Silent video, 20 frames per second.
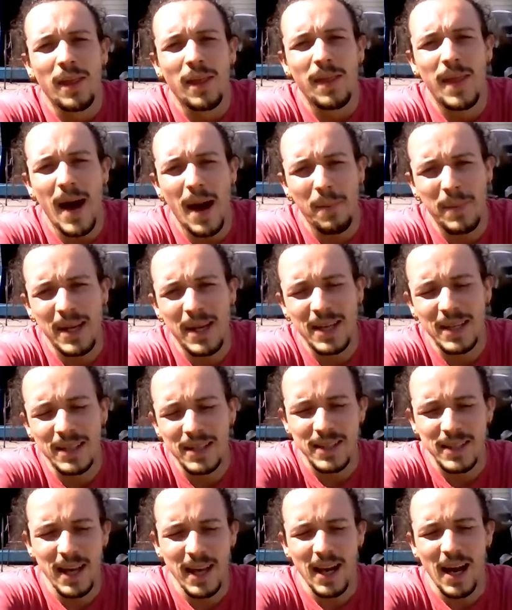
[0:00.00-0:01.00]
That
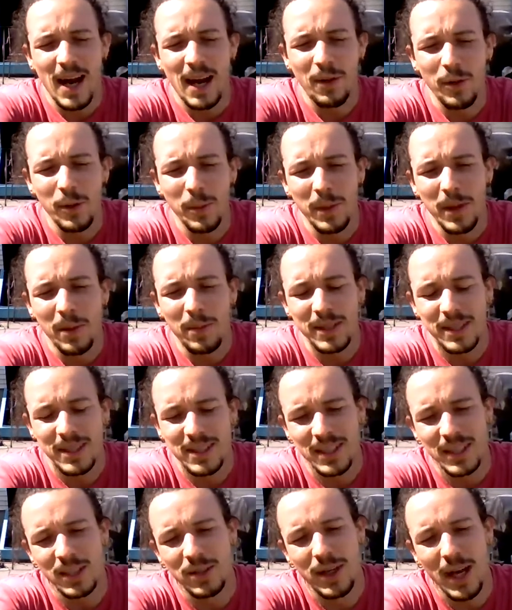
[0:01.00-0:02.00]
means that I will be able to
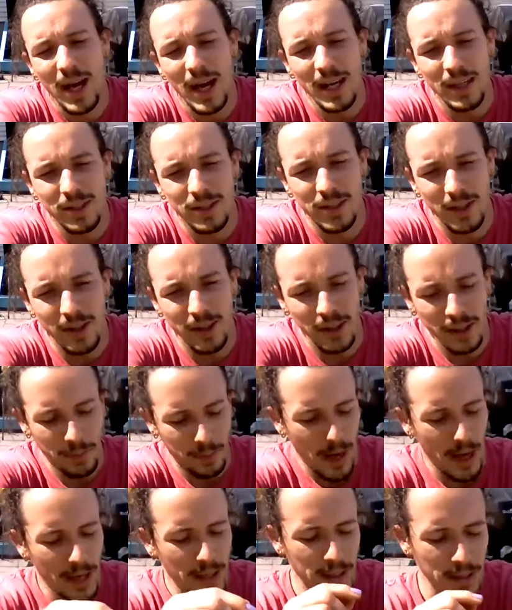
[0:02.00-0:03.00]
see you guys during the
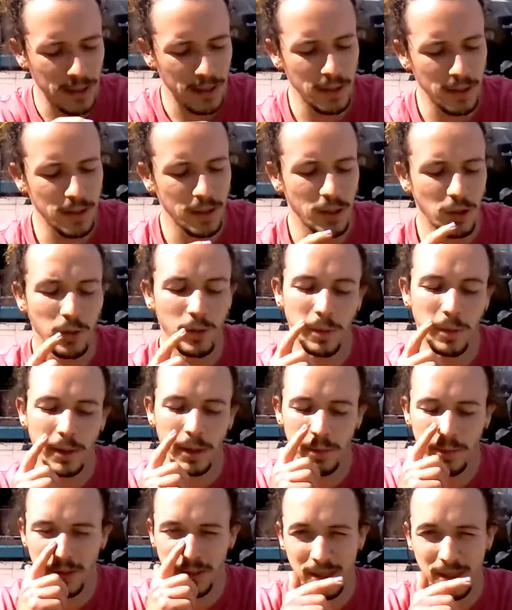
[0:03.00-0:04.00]
practices, and you will be
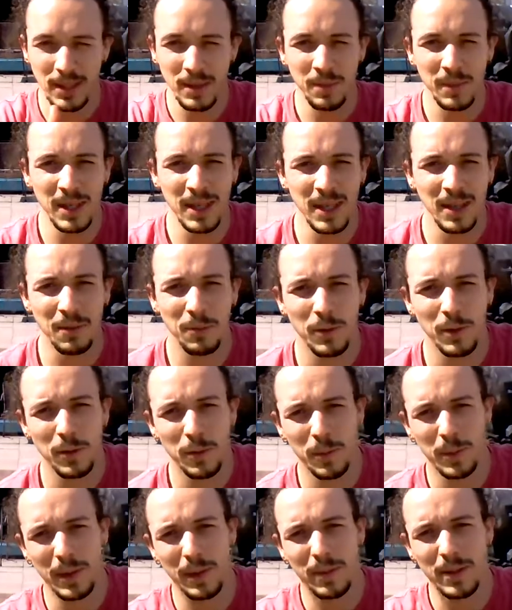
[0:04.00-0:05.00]
able to see me, and we
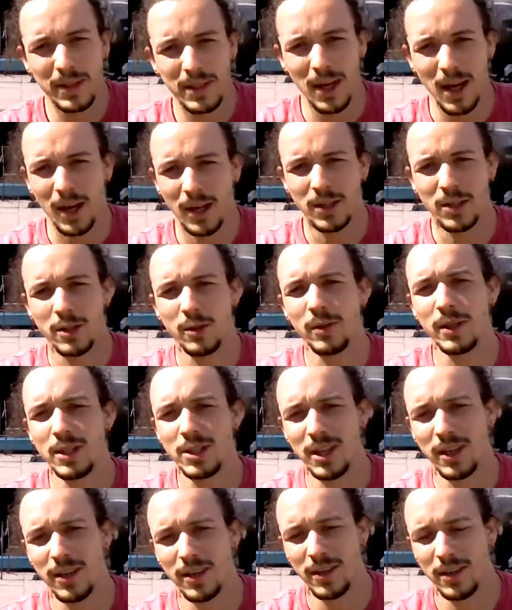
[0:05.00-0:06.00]
will be able to talk to each
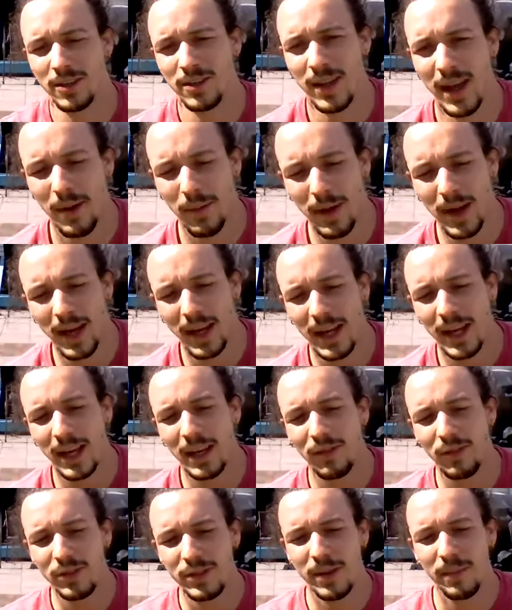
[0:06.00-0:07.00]
other. So that way I can
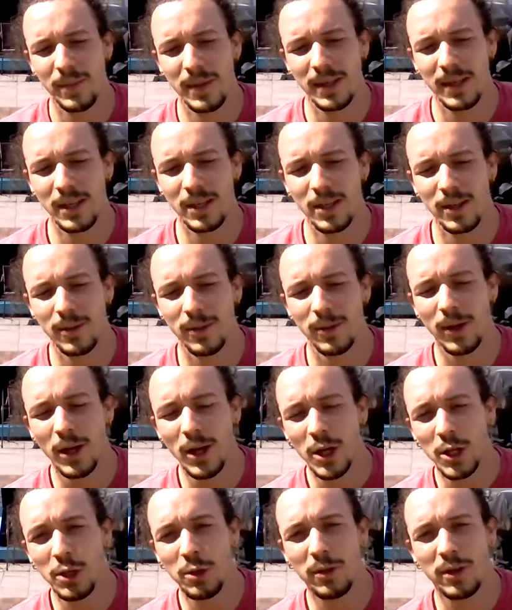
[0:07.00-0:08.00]
give you something to do.
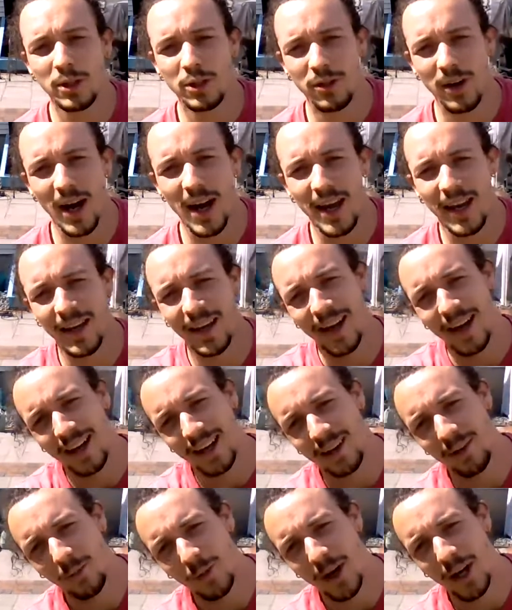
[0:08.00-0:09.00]
You can try it. I
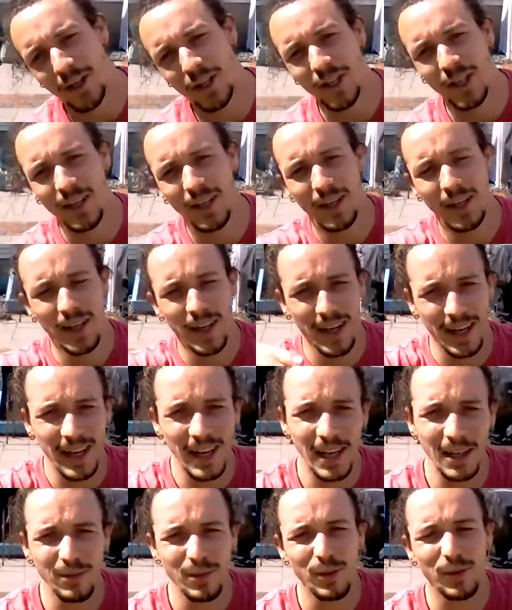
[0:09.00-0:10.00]
can watch it. I can
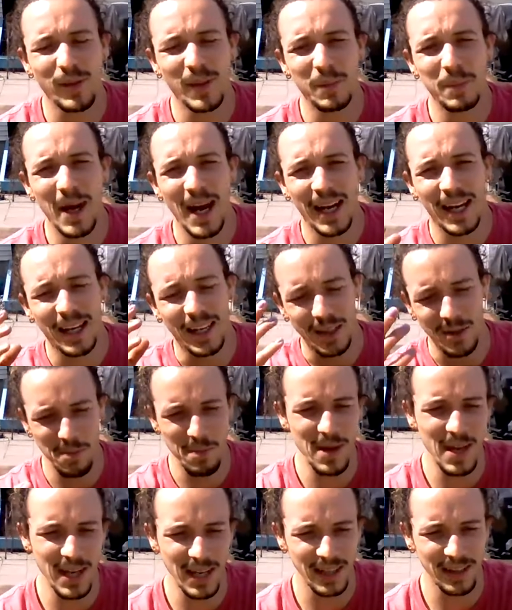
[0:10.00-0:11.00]
give you feedback
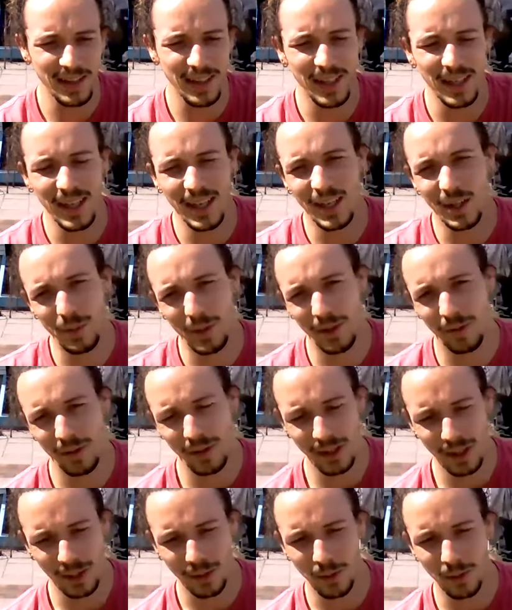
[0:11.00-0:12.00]
immediately. It'll be
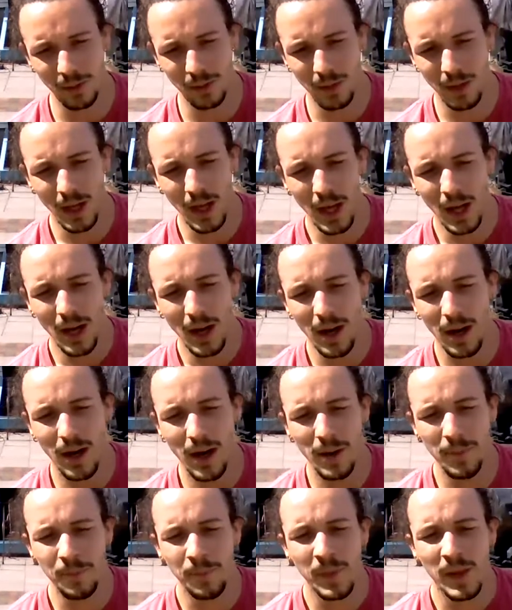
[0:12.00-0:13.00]
really cool. All
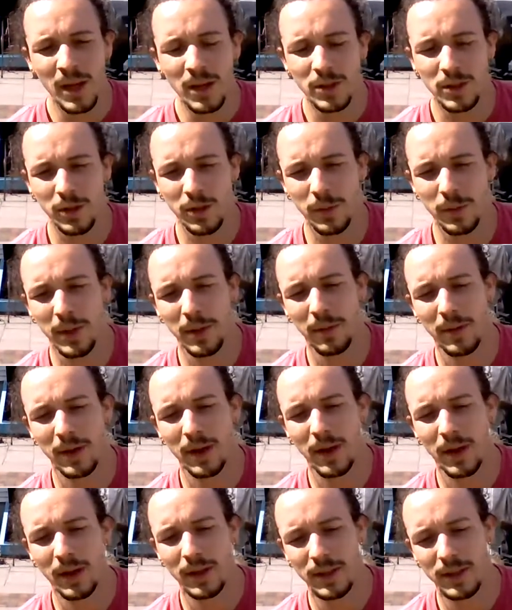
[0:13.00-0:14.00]
right. So we're going to be able
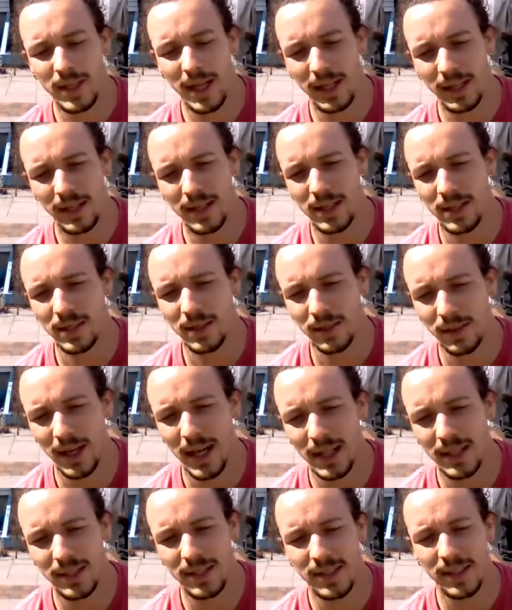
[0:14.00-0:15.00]
to take these
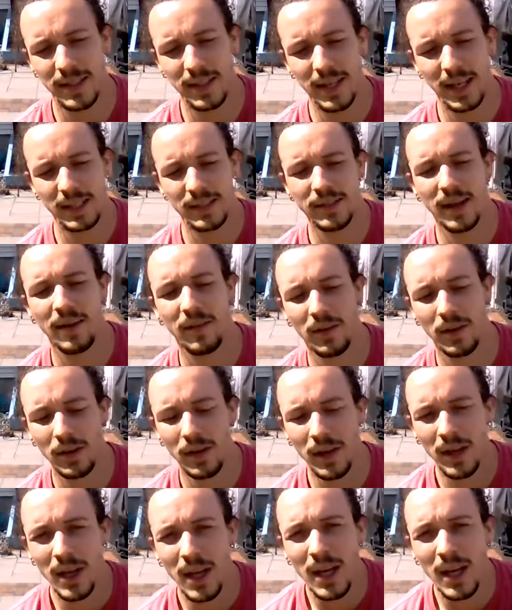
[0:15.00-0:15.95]
classes to the next level.